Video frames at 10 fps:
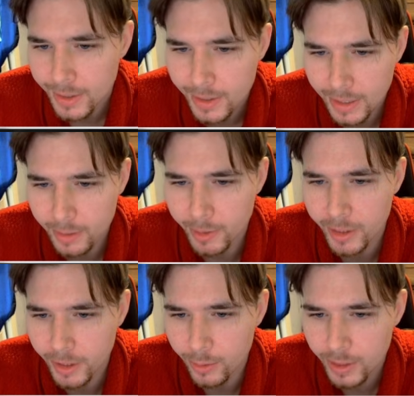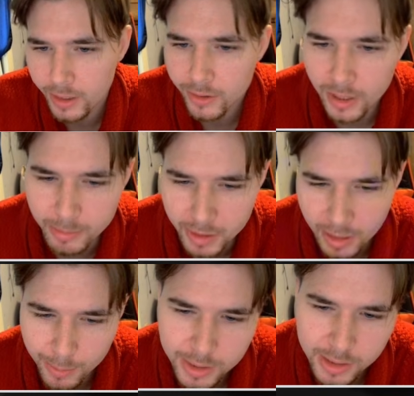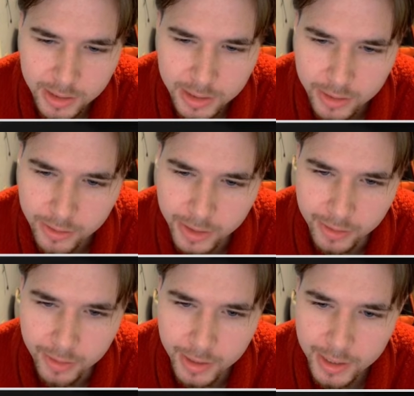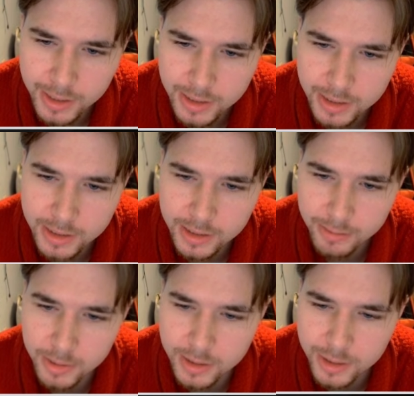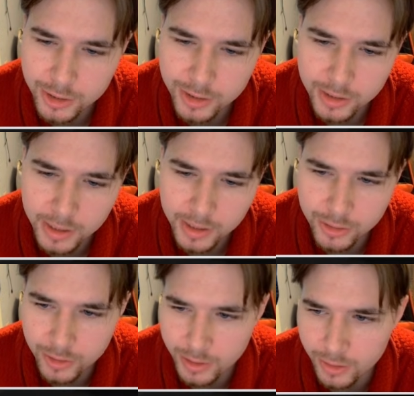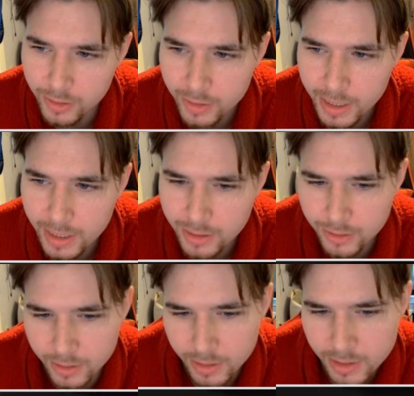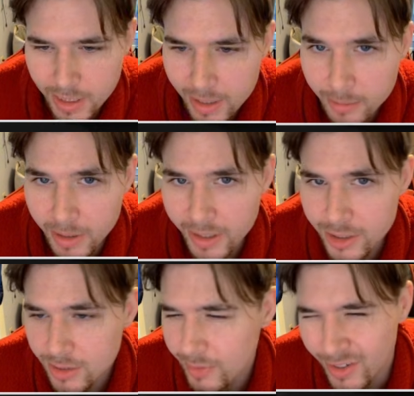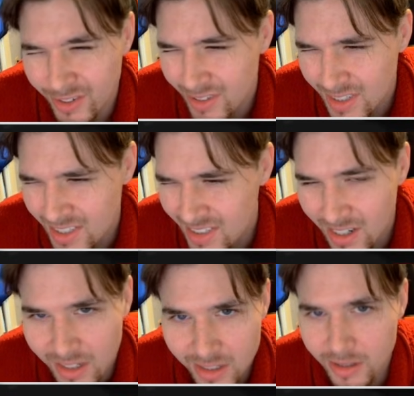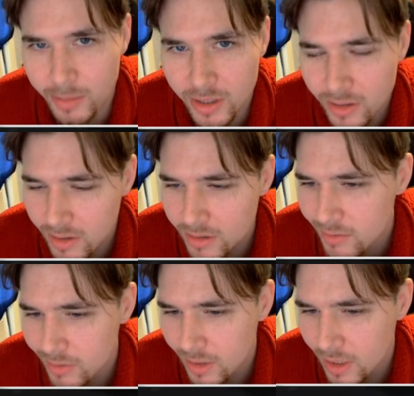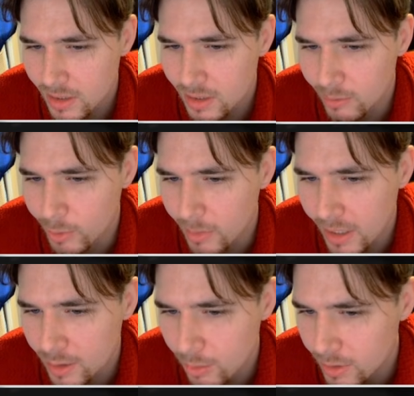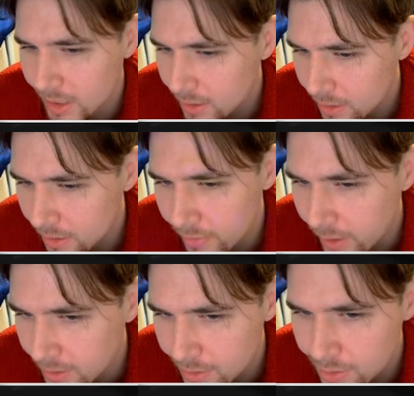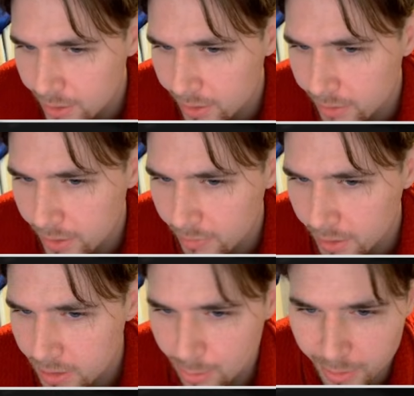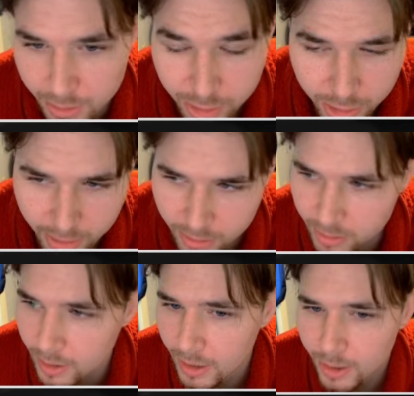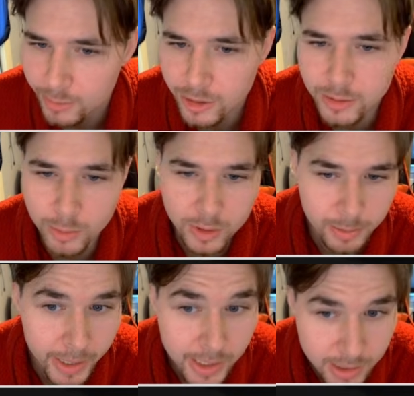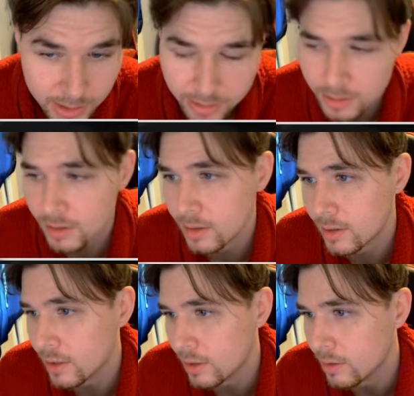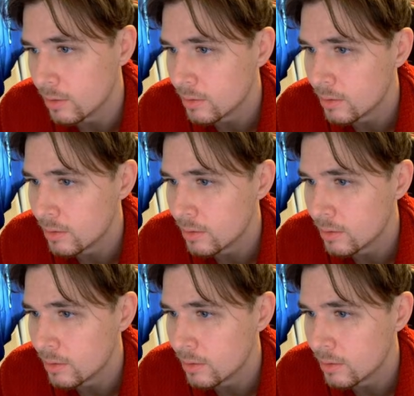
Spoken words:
And then when they go here, I mean, I was considering this position and then trying to long castle and attack, but I just figured this is not going to be good for us. We might as well take the advantage that they're giving us with this check, which is more space. So